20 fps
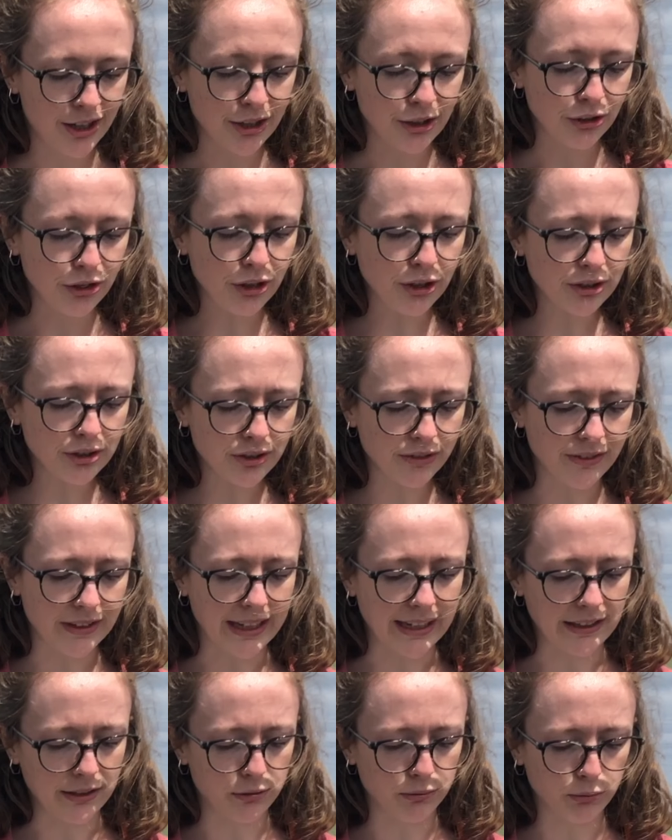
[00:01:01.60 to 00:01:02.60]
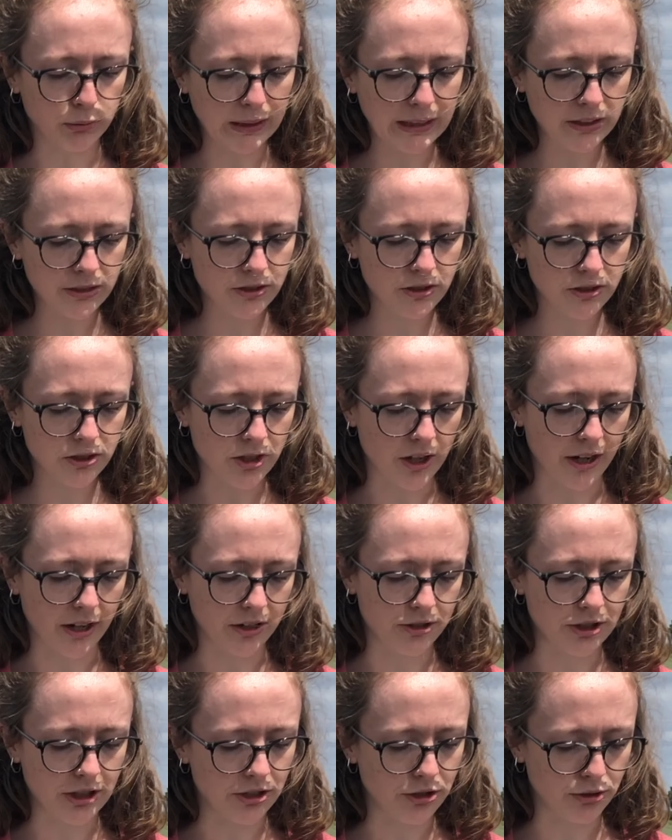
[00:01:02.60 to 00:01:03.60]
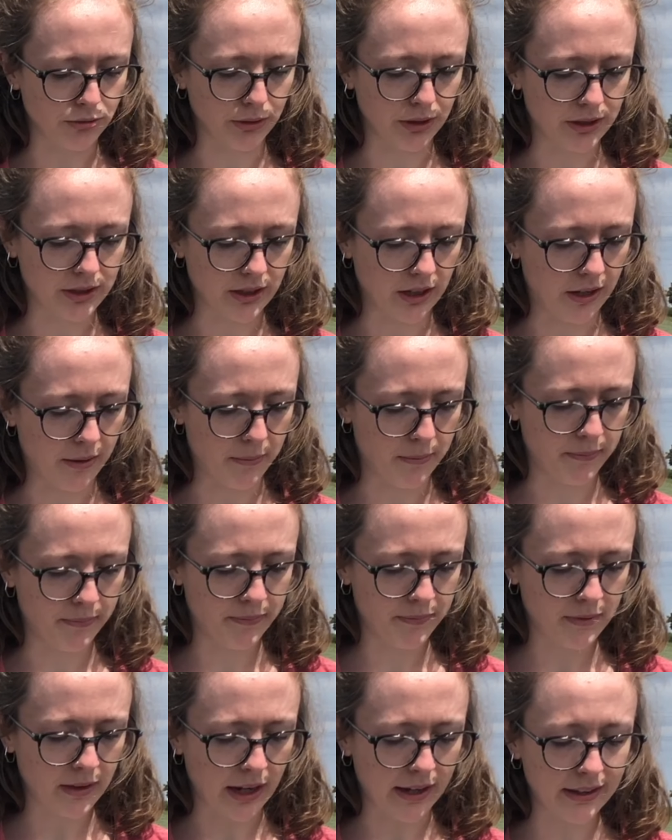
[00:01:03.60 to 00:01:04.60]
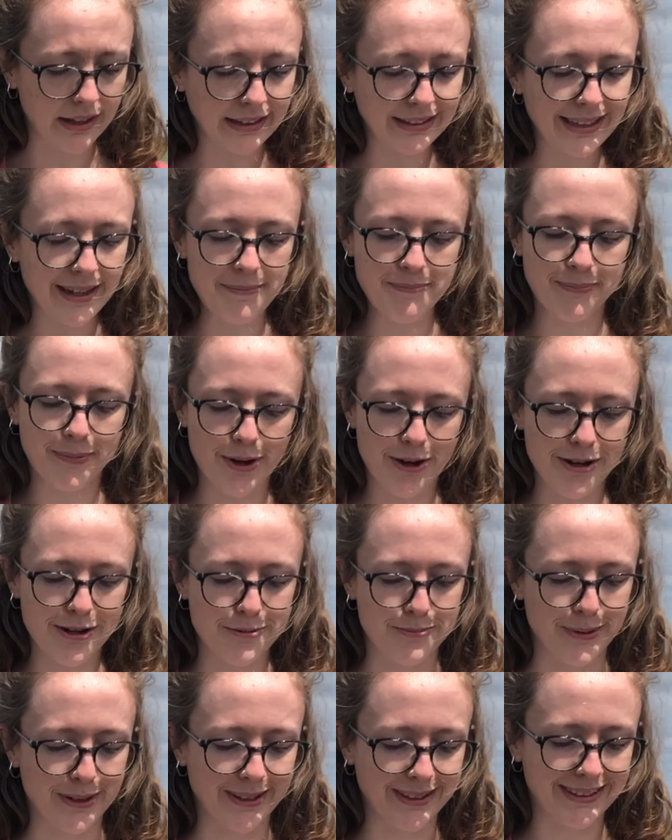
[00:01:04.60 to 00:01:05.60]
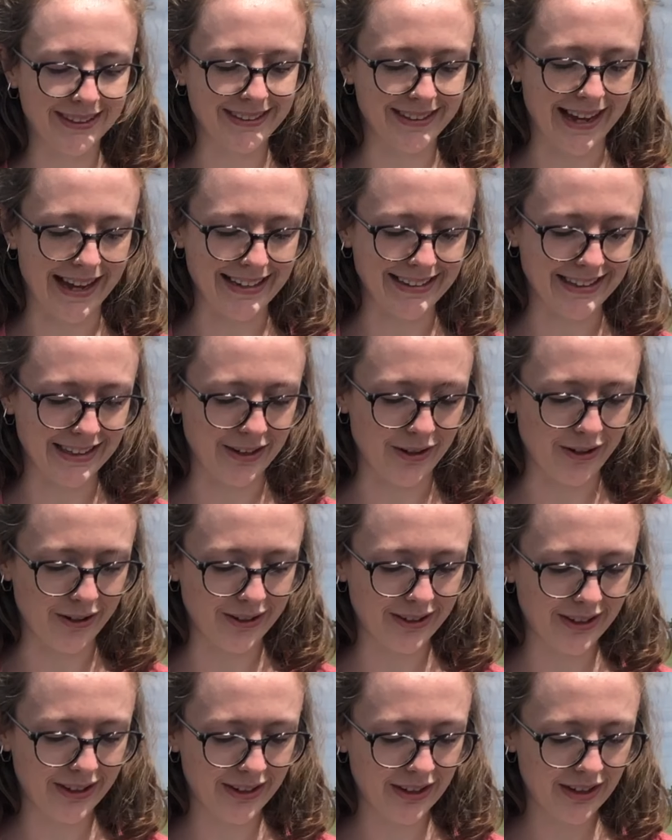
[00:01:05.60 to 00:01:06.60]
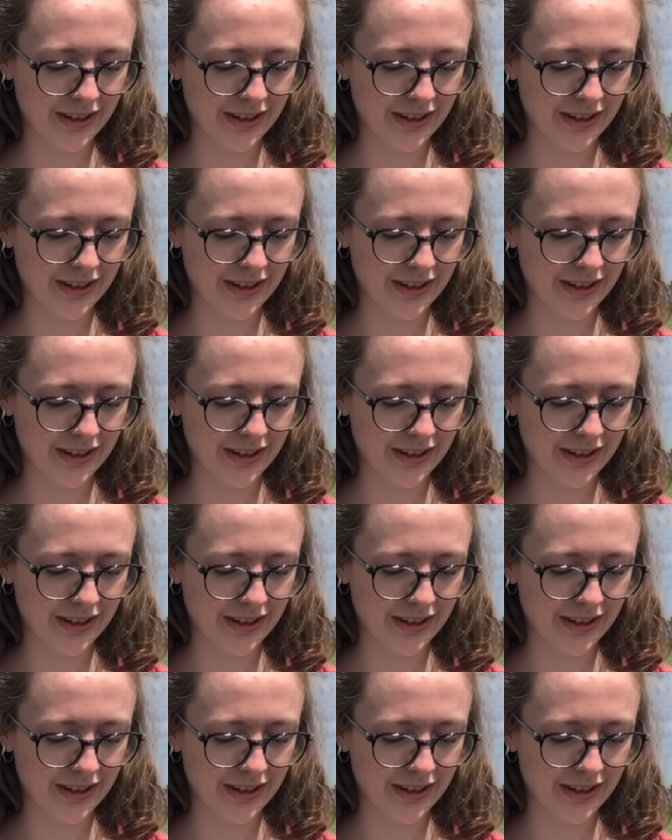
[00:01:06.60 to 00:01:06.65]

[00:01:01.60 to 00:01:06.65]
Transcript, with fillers: News of this reached the church in Jerusalem, and they sent Barnabas to Antioch.